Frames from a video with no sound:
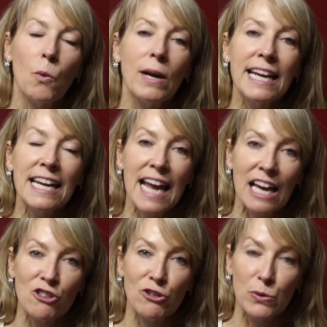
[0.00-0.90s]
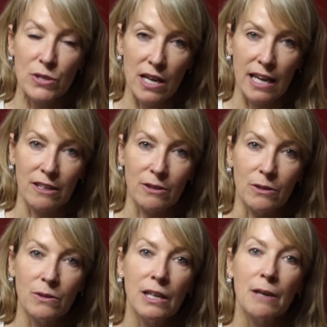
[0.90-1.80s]
Well, in a natural
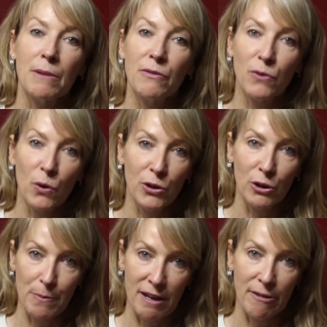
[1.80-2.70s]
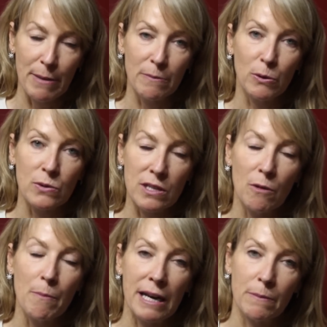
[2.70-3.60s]
cycle, before your perimenopausal
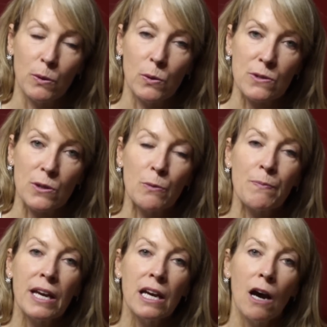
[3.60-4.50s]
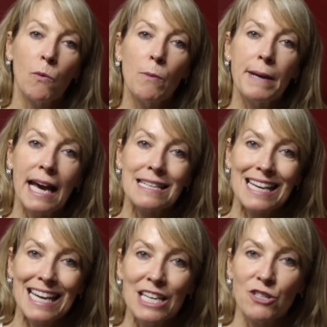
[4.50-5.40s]
or menopausal, a woman
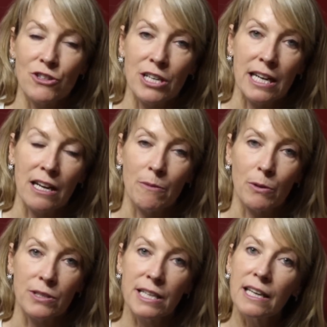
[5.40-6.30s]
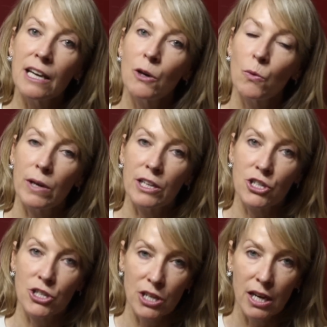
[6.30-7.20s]
has estrogen in her body,
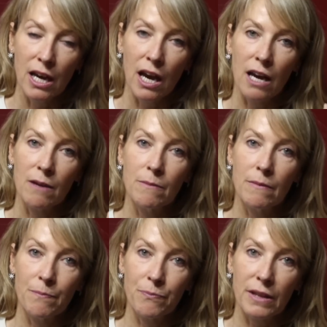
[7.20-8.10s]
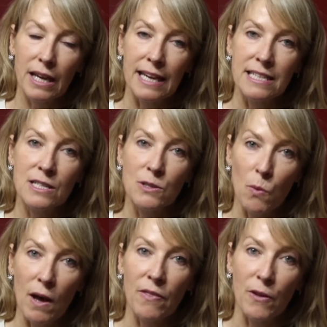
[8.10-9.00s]
which um, is the
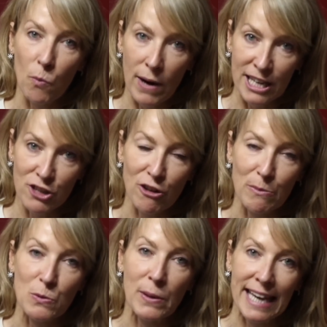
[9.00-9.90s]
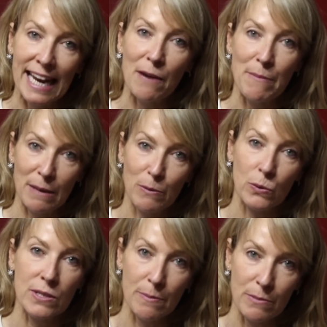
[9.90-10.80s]
one that when it drops we get our
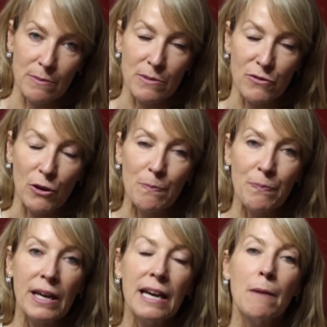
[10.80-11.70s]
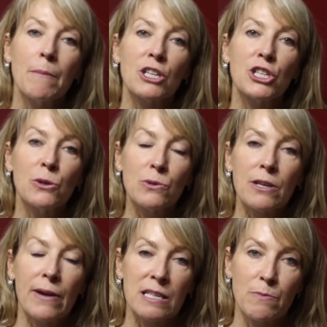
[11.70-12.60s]
menopause symptoms from, but she
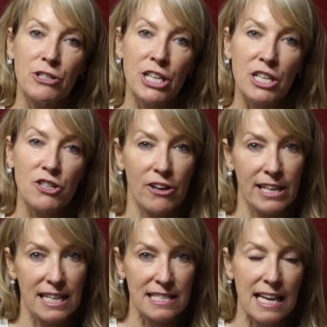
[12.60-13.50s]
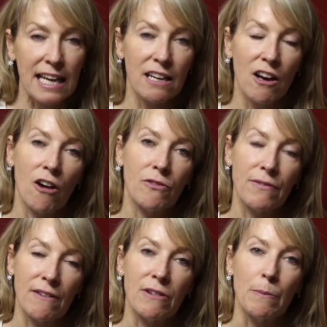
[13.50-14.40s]
also has progesterone in the second half of
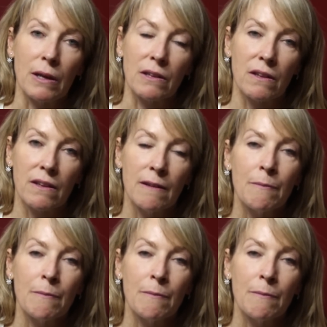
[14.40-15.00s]
every month.